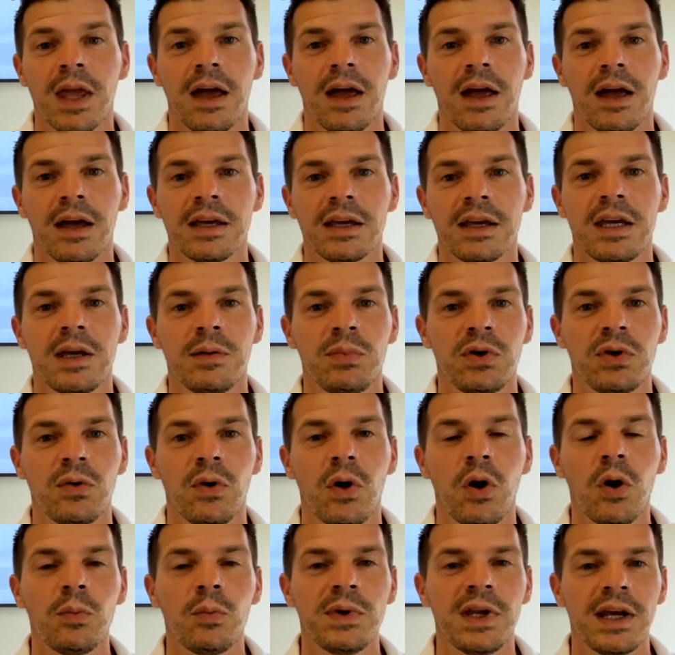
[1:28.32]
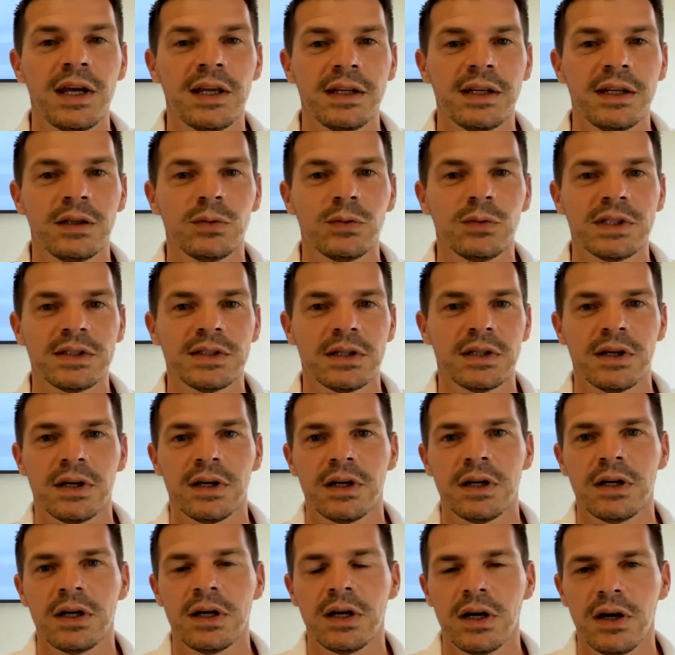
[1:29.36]
keep you updated with
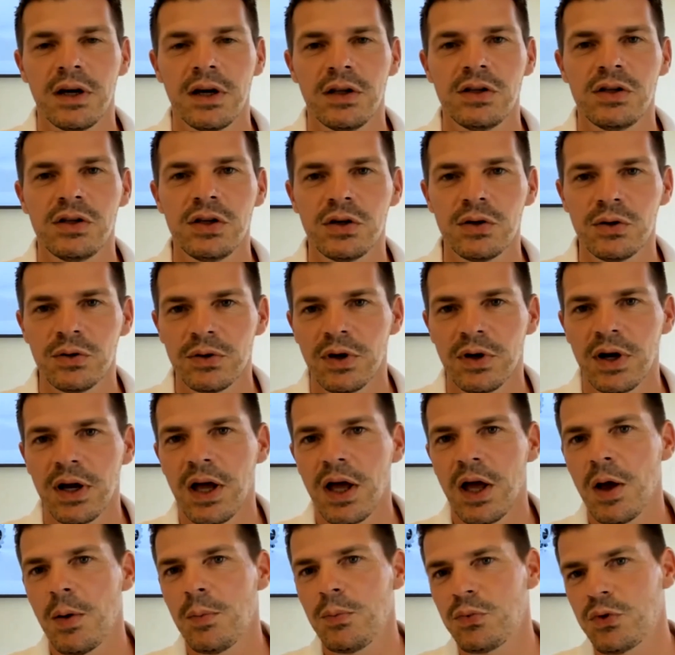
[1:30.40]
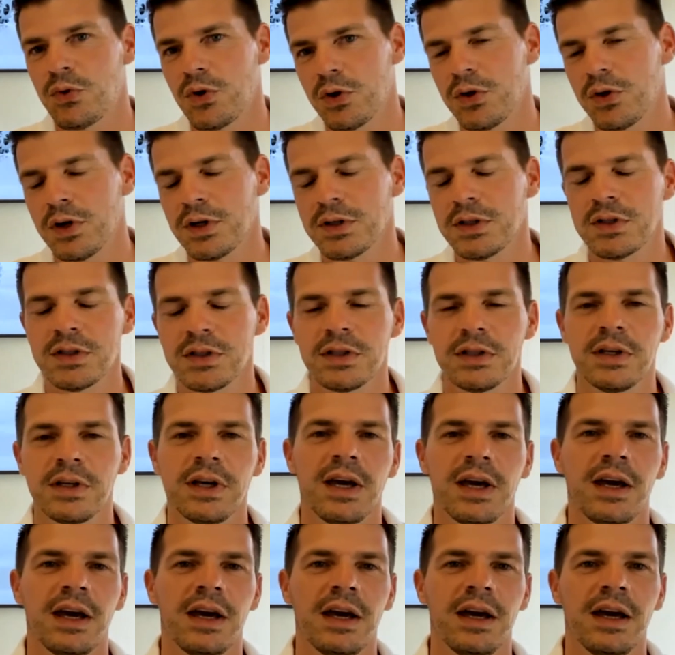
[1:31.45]
a new products
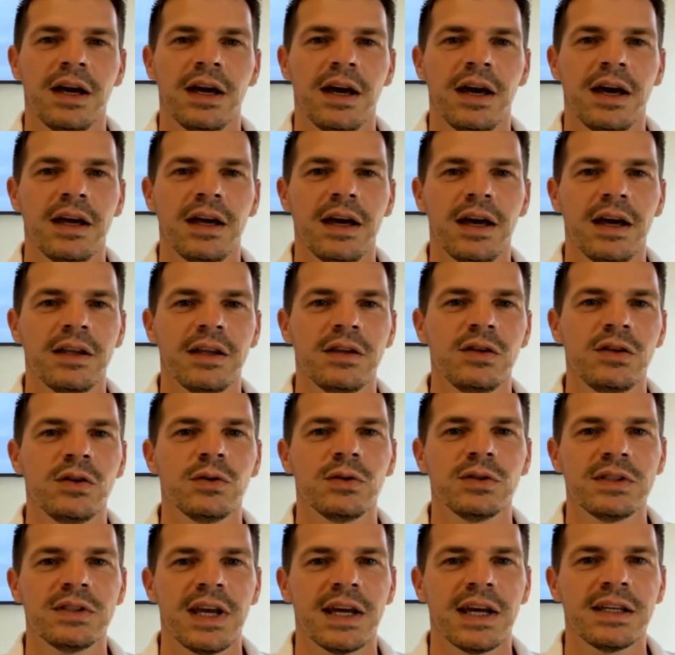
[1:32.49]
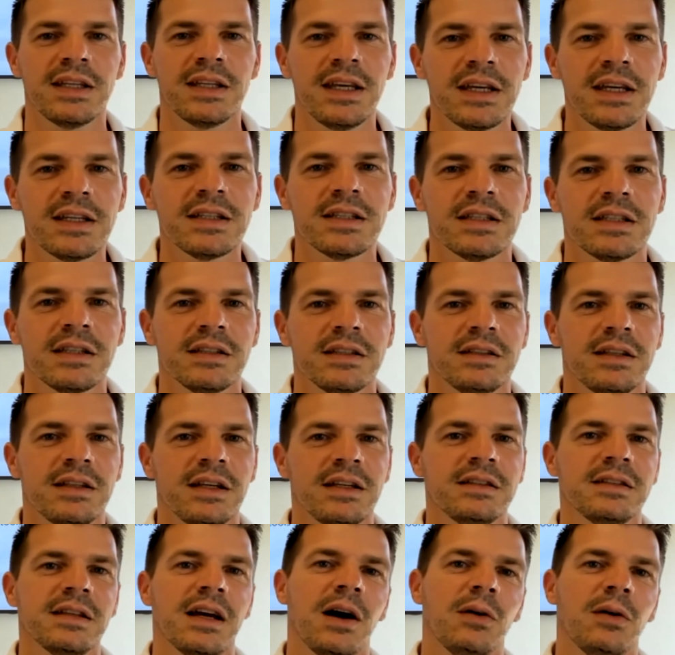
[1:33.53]
and new techniques
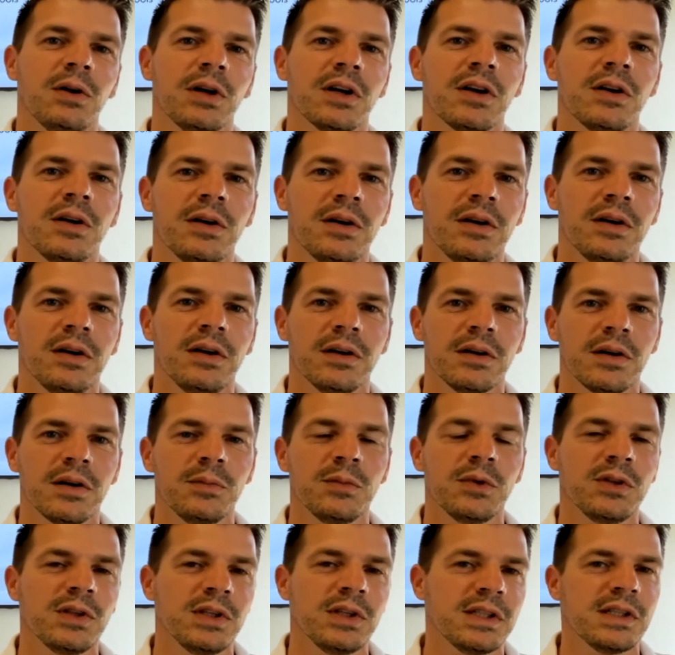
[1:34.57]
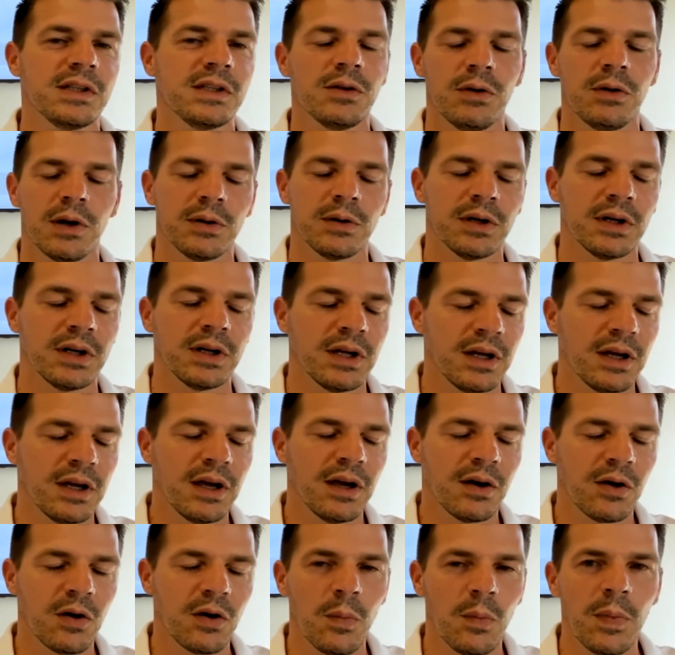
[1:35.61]
that our community or our
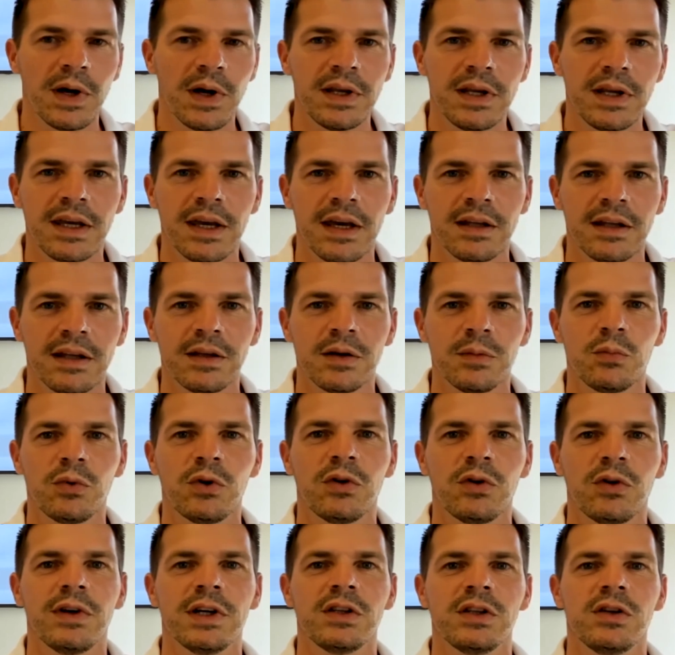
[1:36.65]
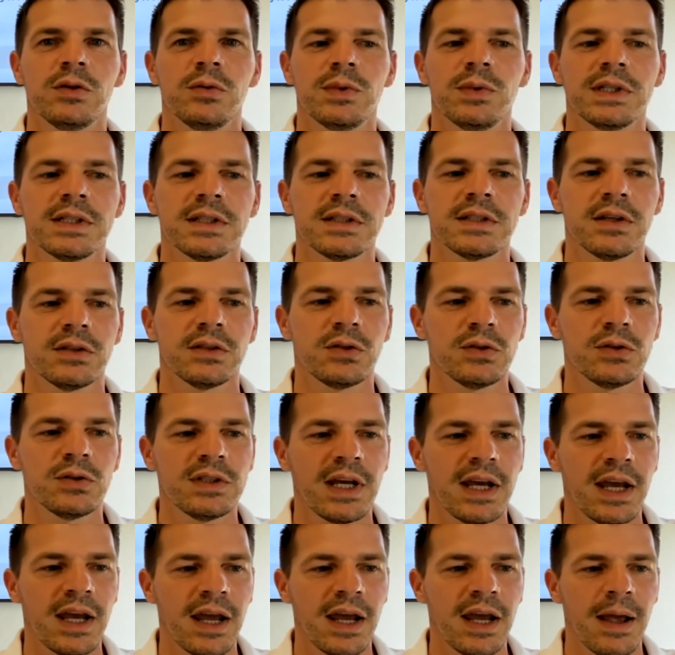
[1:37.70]
company can provide you with. So
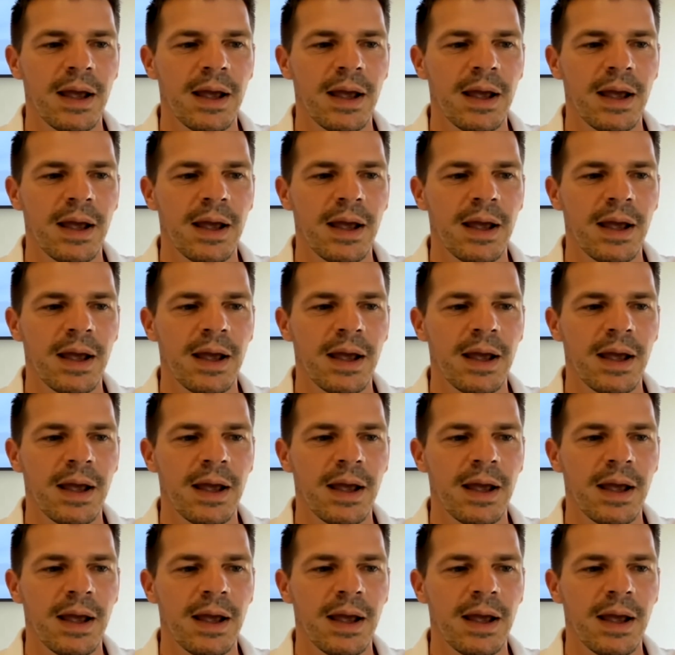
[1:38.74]
today